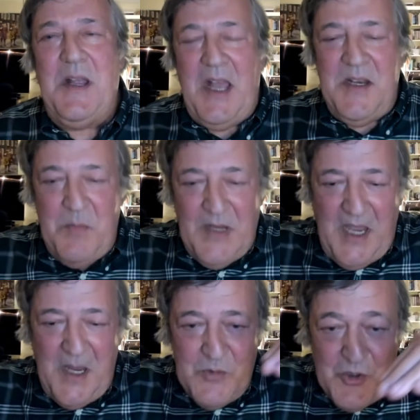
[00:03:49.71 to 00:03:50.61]
it
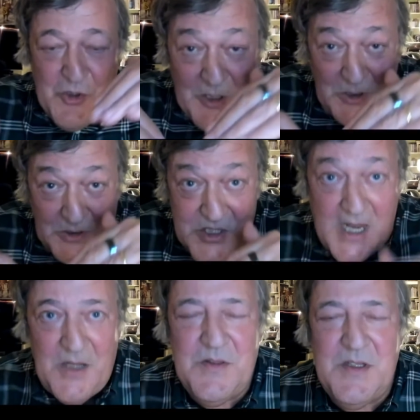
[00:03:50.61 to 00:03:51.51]
became drilled
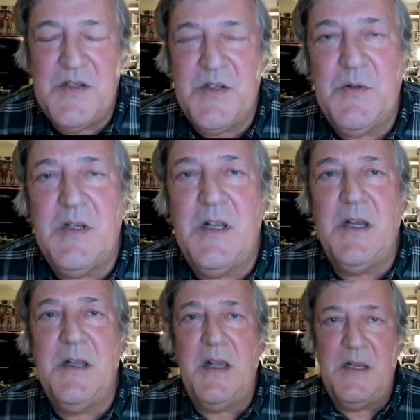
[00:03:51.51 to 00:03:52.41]
down into
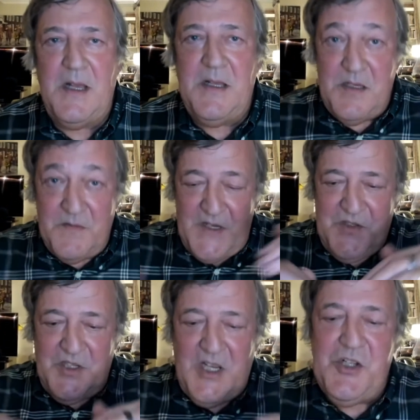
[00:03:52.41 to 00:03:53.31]
an
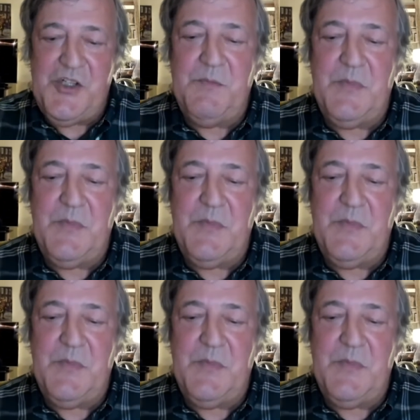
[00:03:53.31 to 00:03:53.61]
investigation.